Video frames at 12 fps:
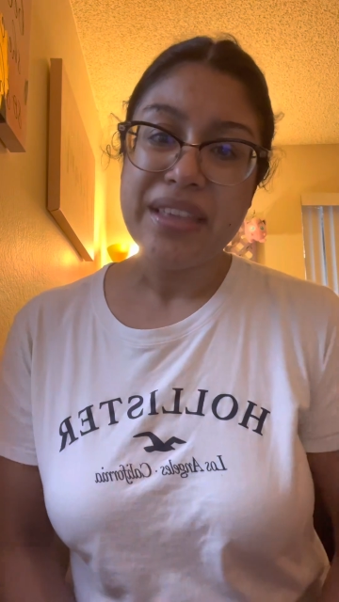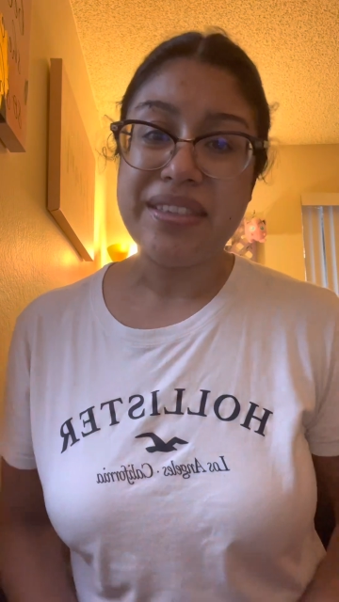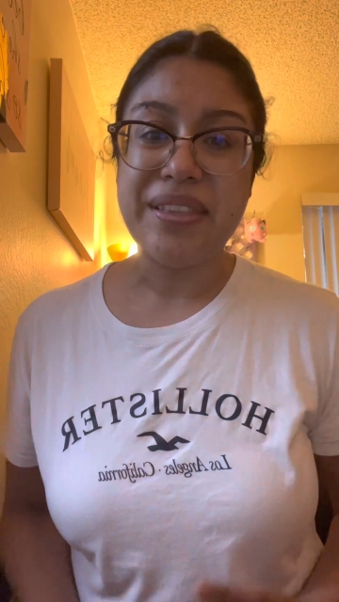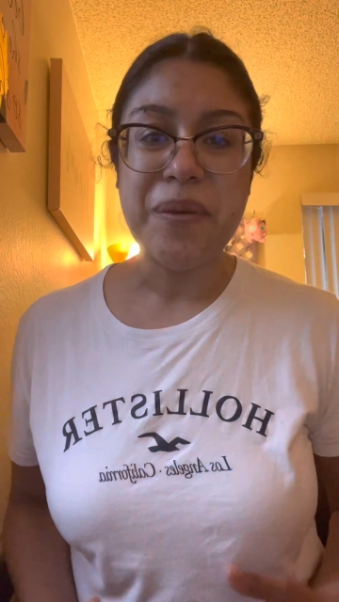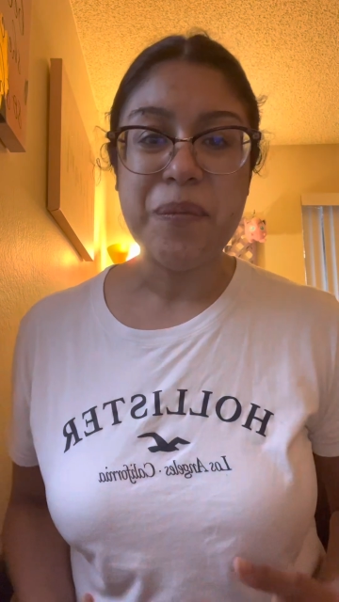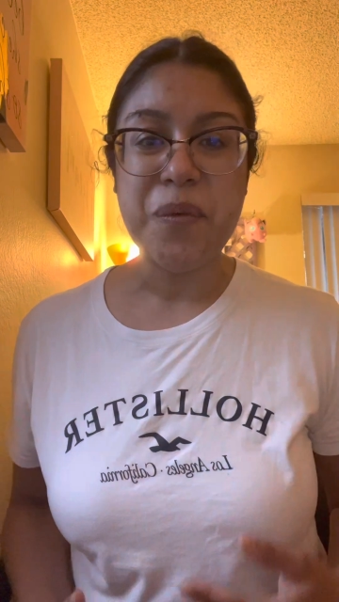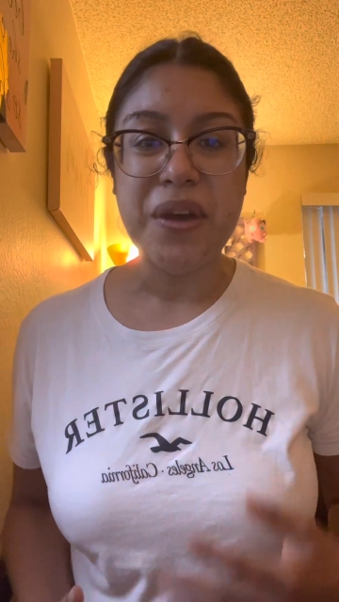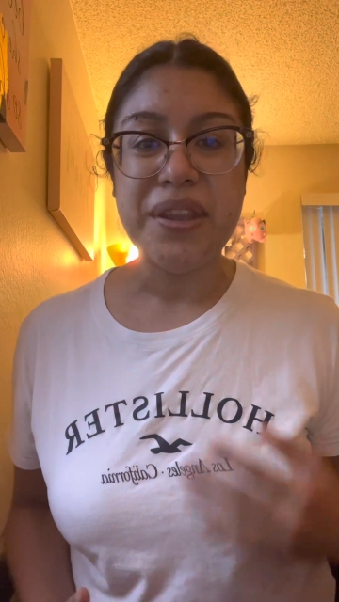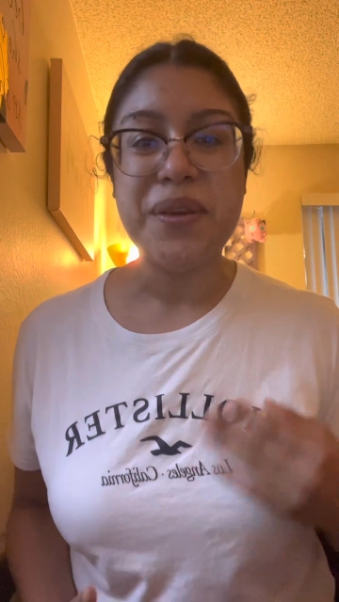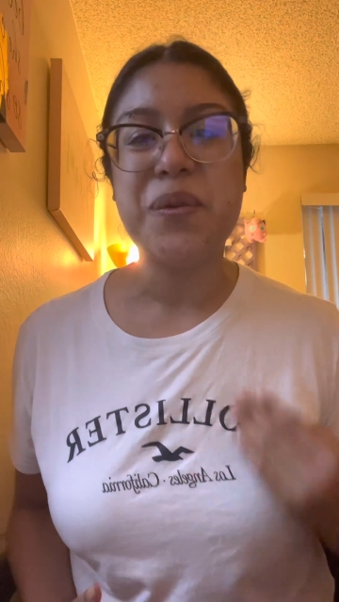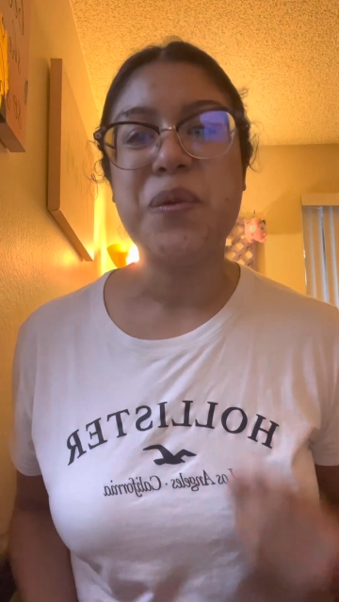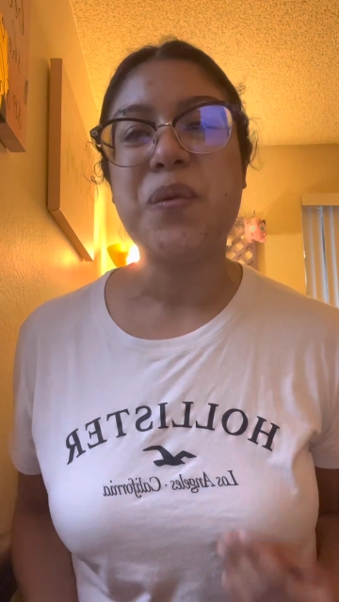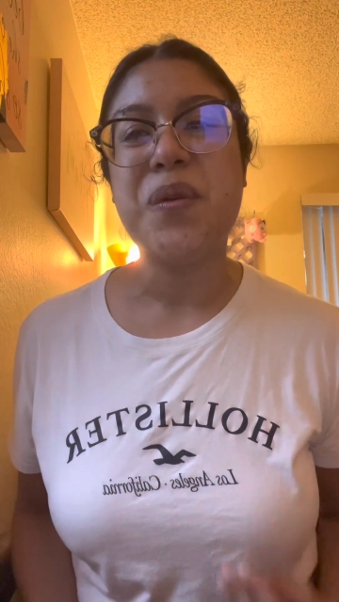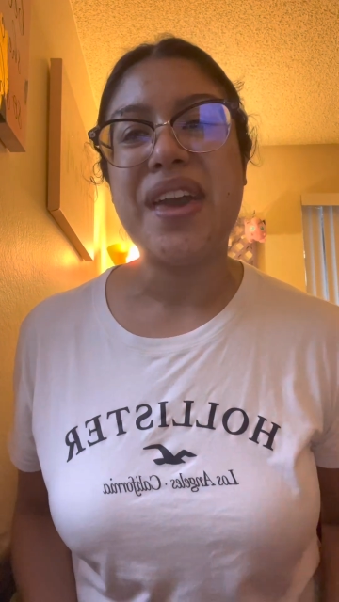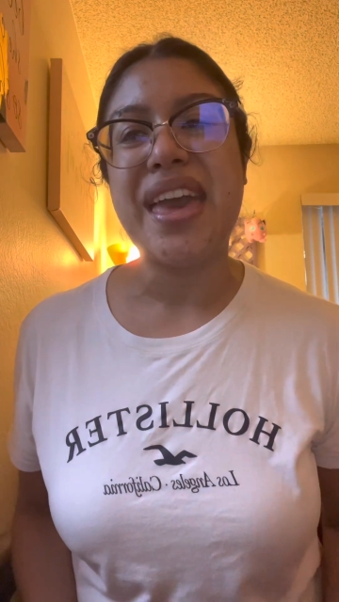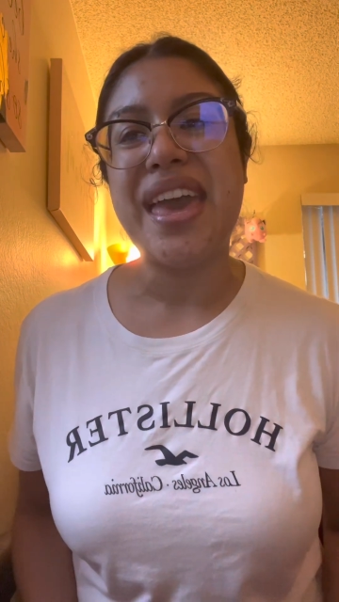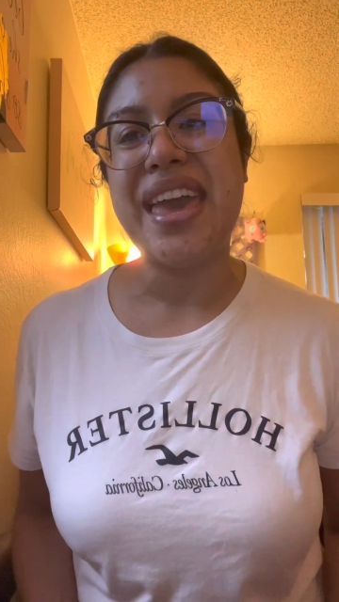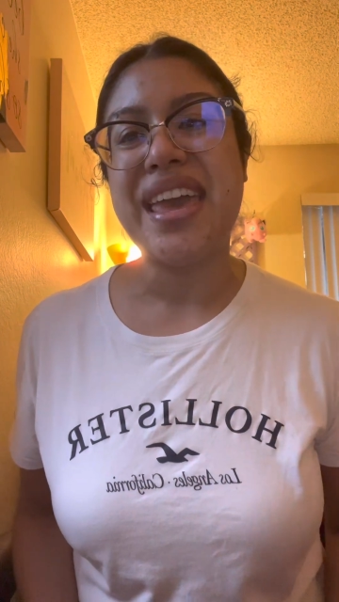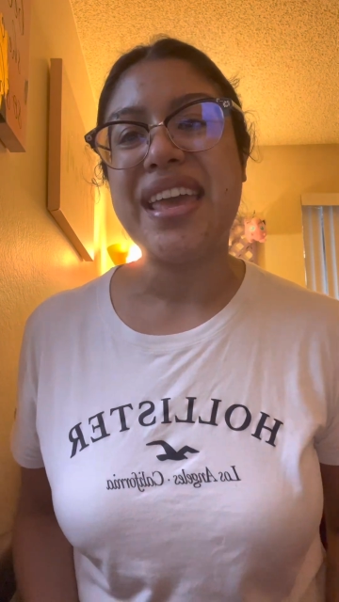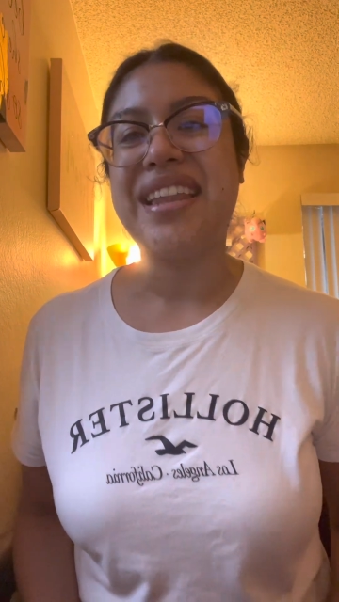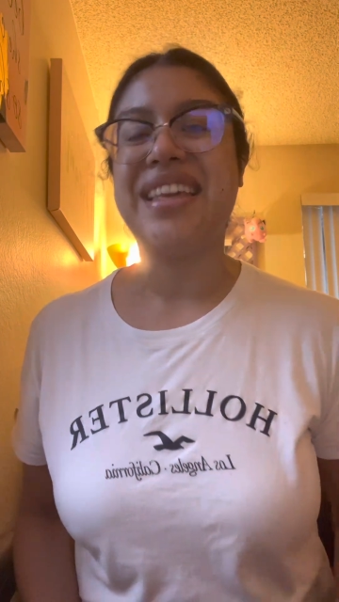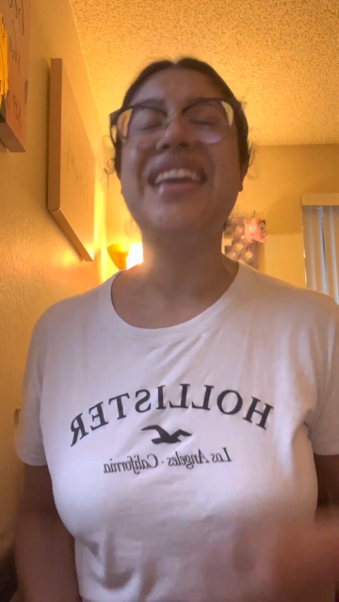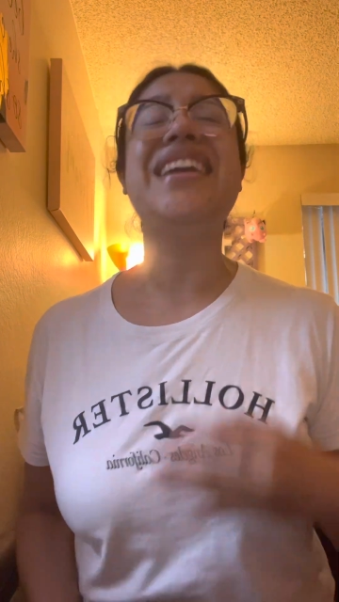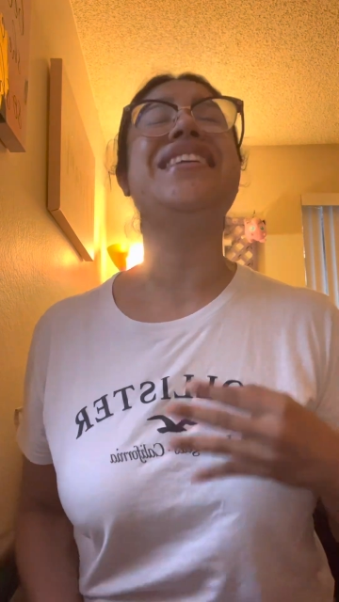Someone who, when
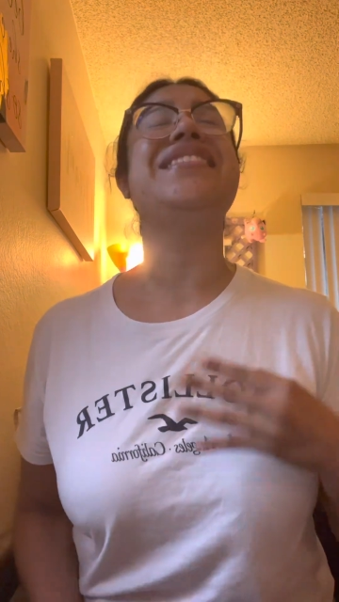he